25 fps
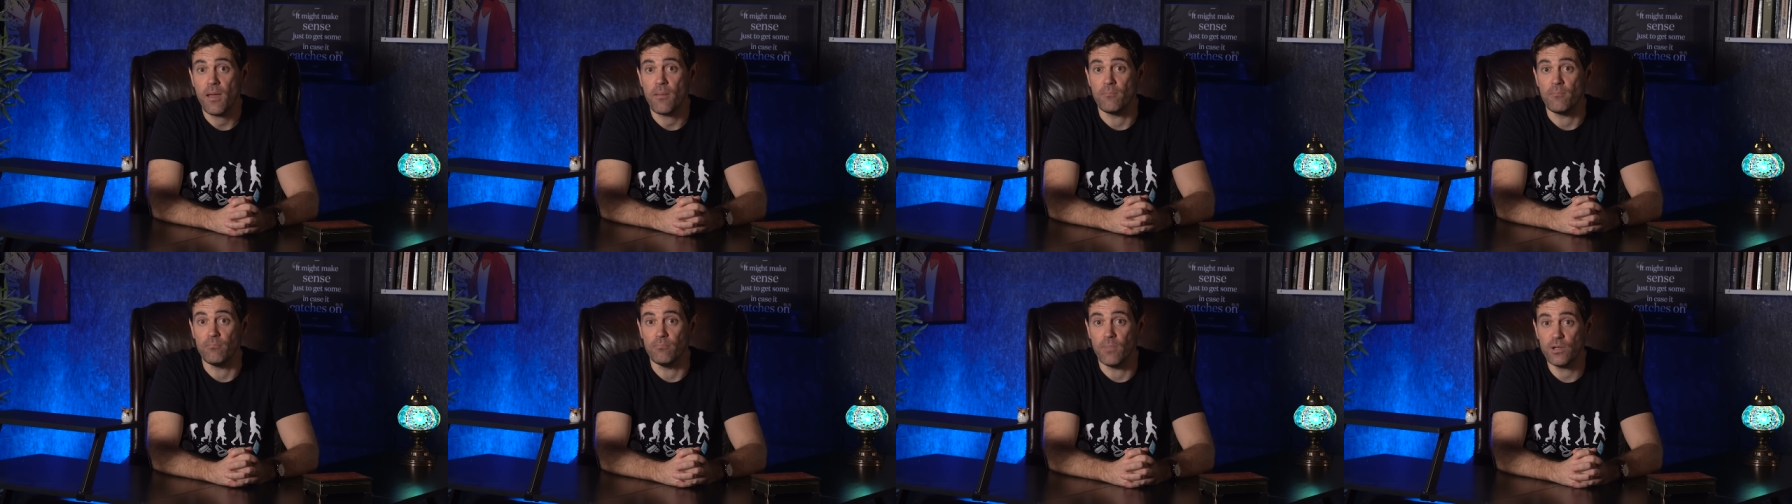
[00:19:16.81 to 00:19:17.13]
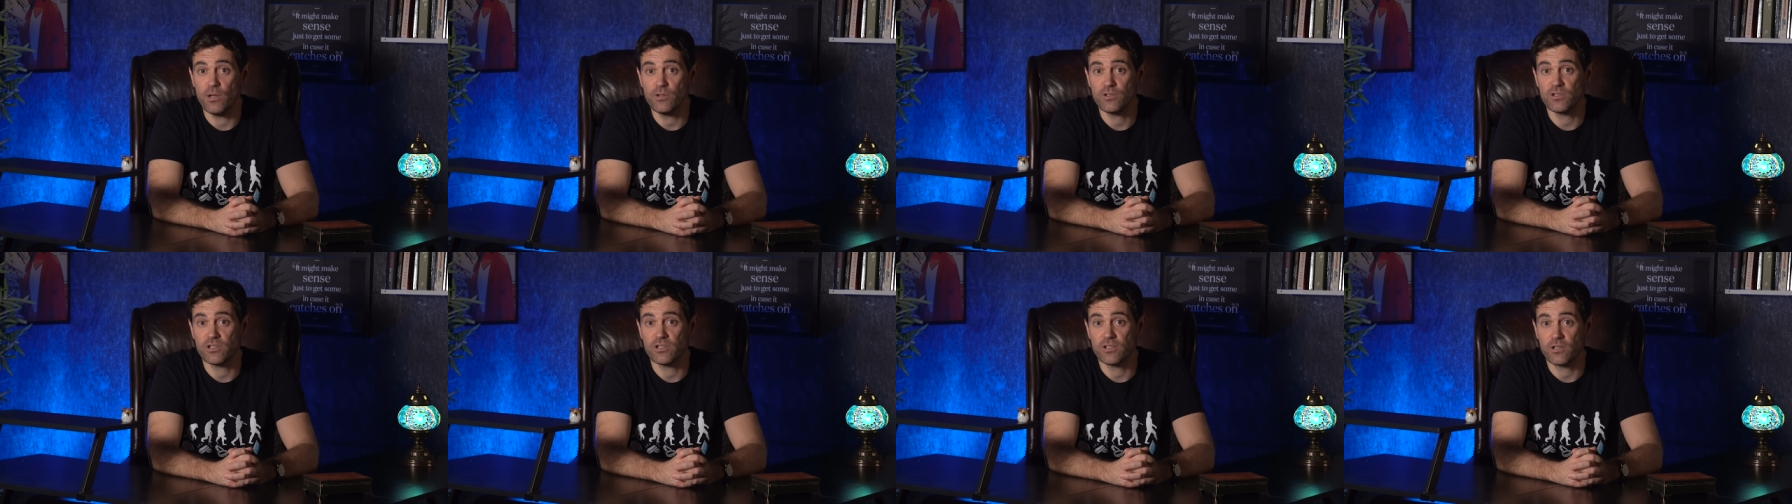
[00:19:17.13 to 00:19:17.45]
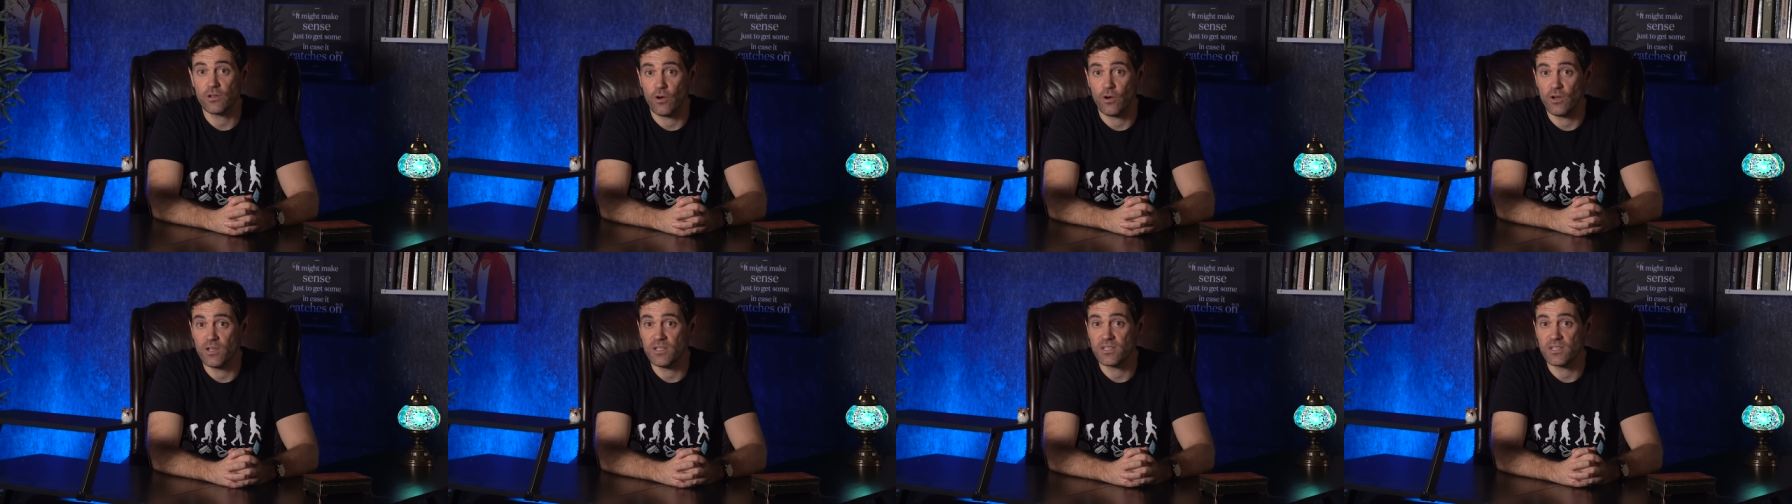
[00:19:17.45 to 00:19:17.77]
most
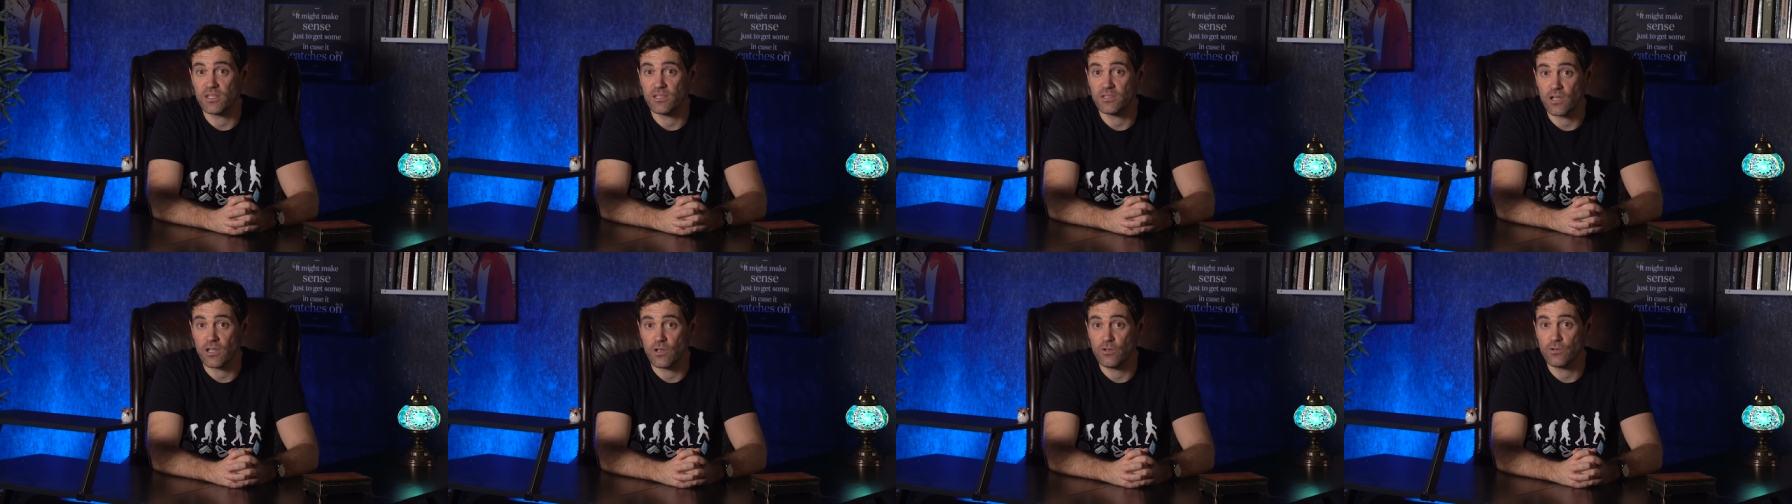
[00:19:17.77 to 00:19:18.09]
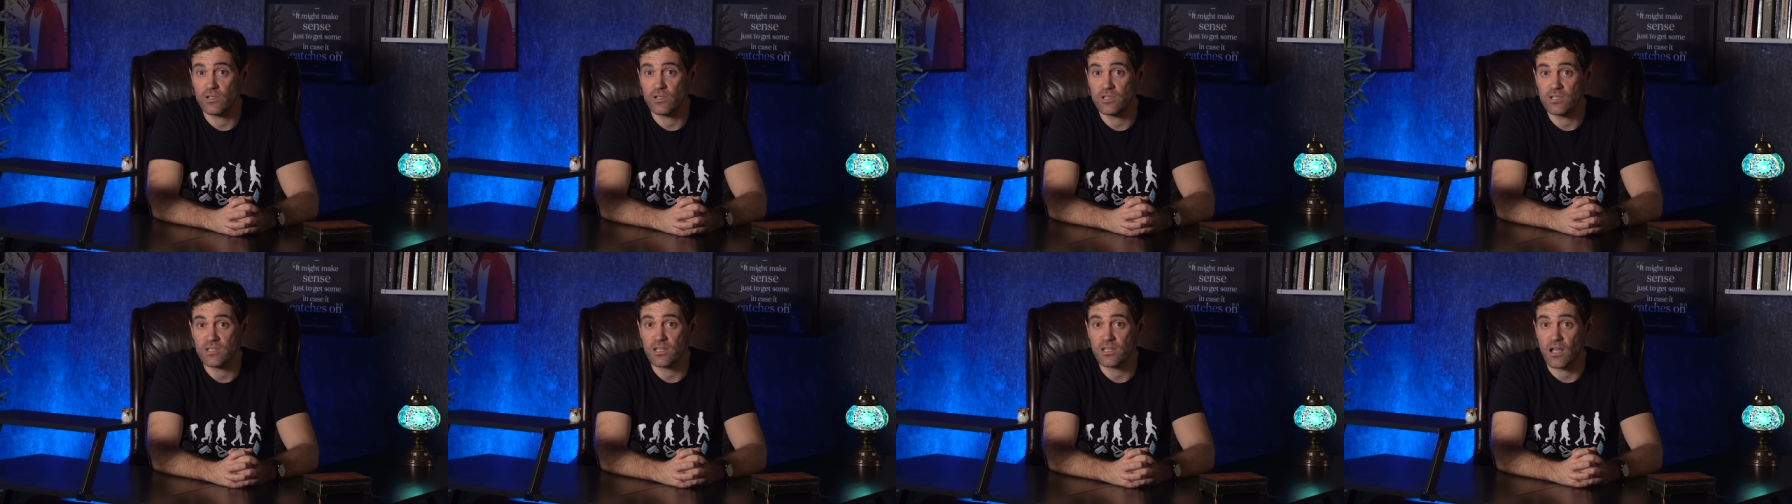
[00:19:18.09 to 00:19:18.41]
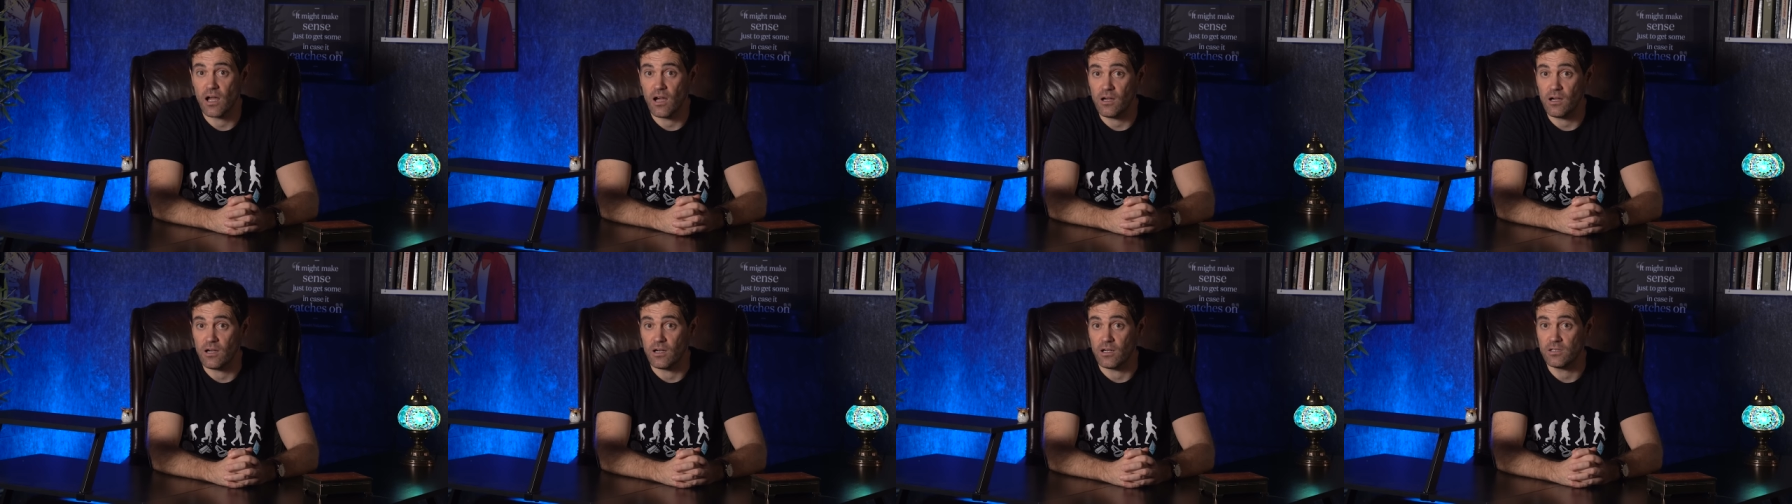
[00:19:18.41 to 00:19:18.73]
coins and tokens
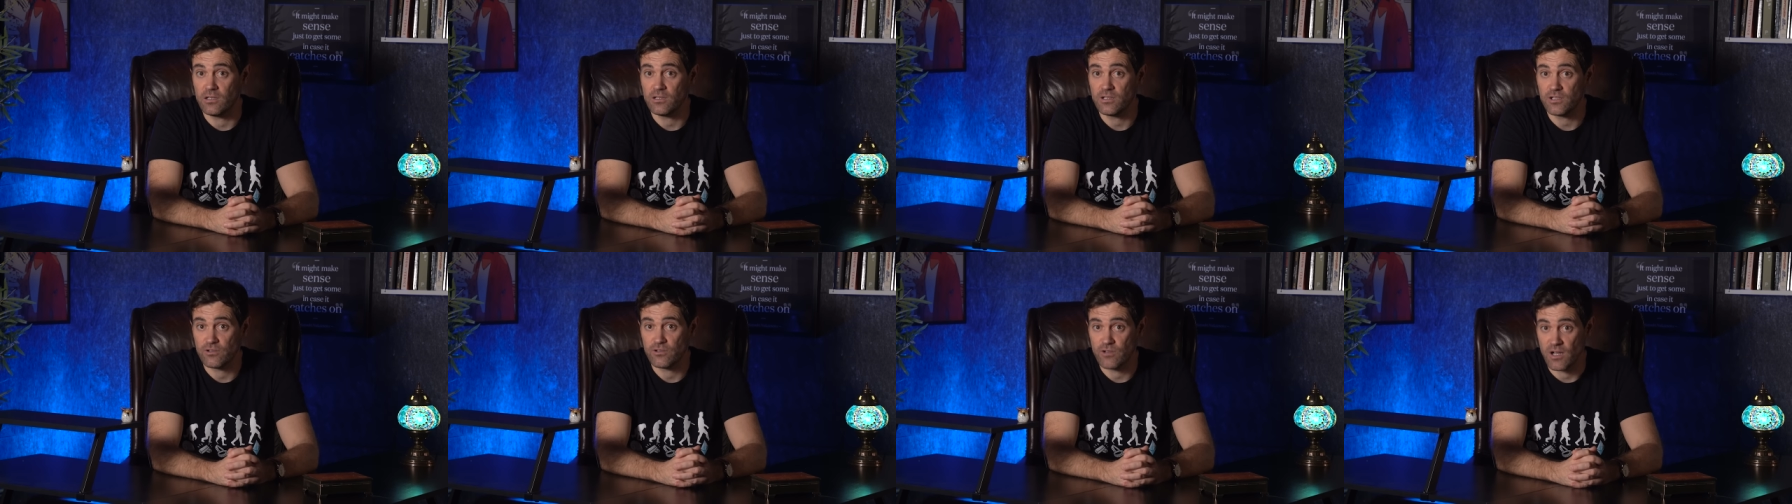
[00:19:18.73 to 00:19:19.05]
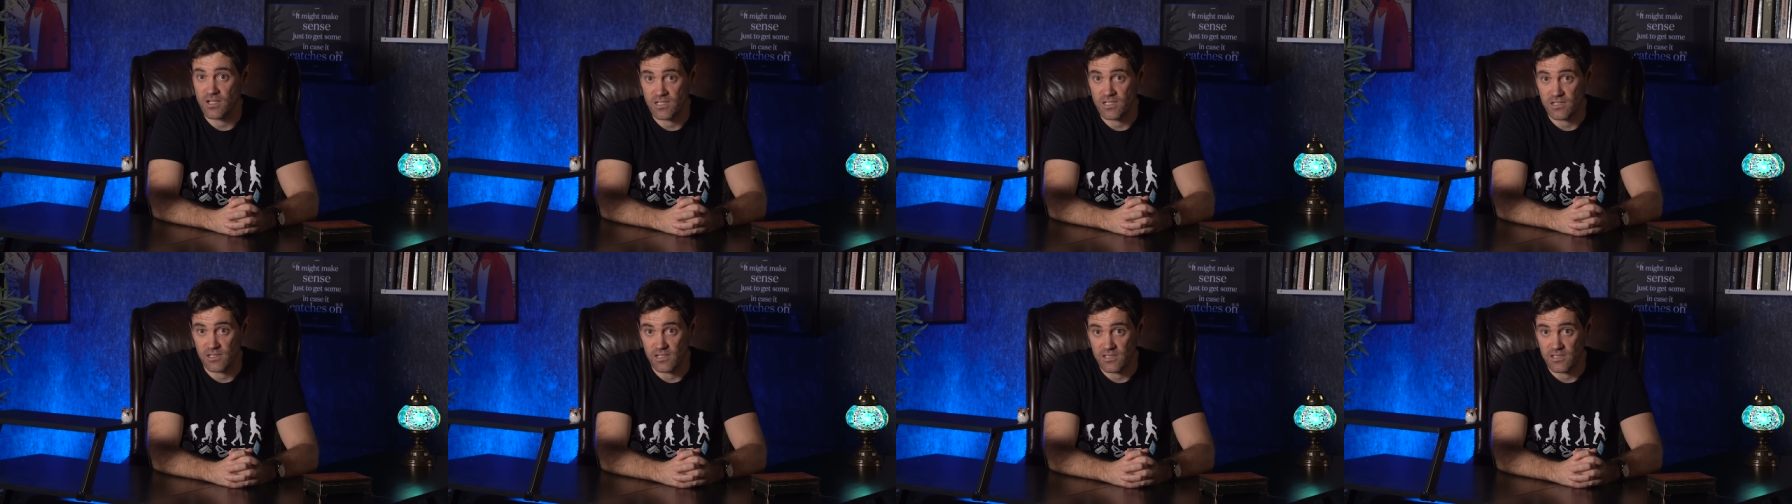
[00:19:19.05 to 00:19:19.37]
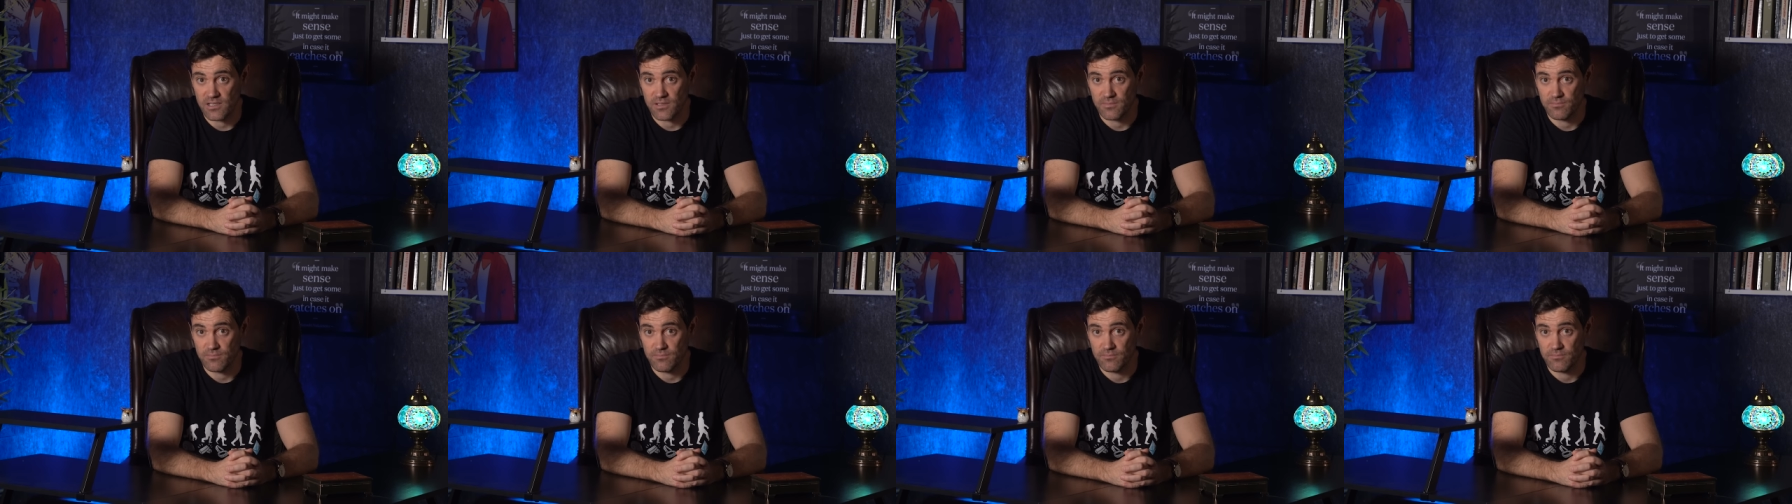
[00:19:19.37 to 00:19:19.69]
are
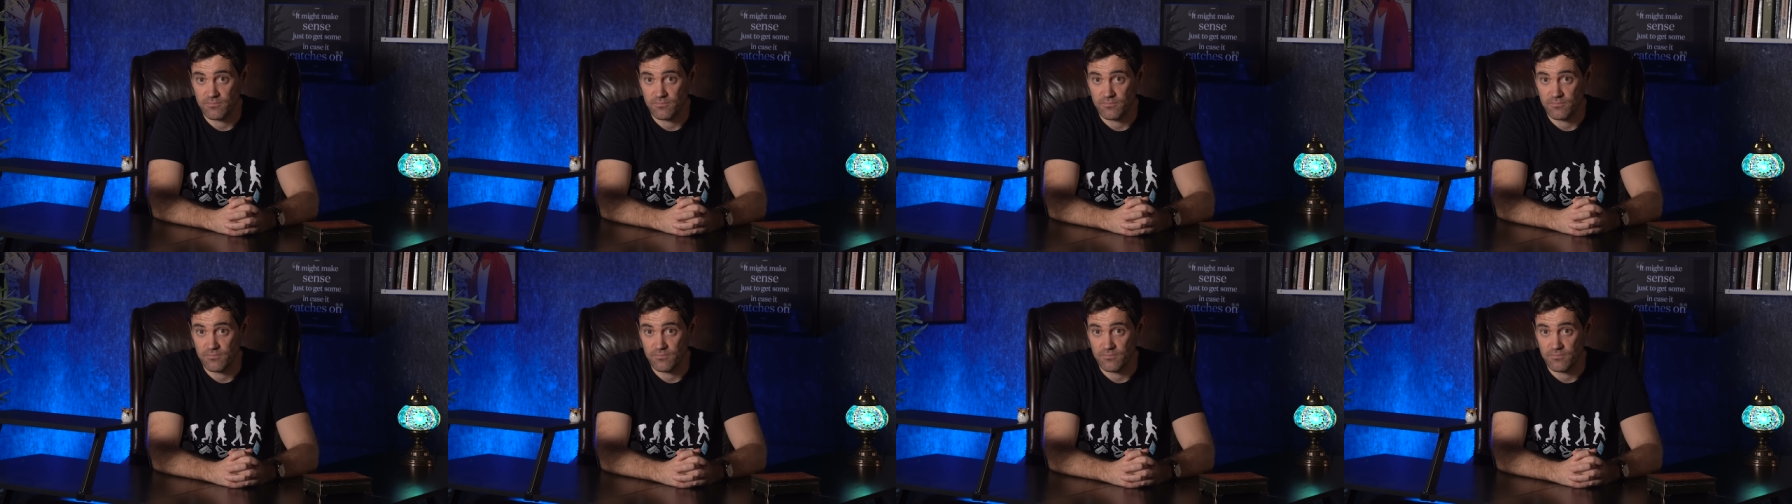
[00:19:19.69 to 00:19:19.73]
trustless.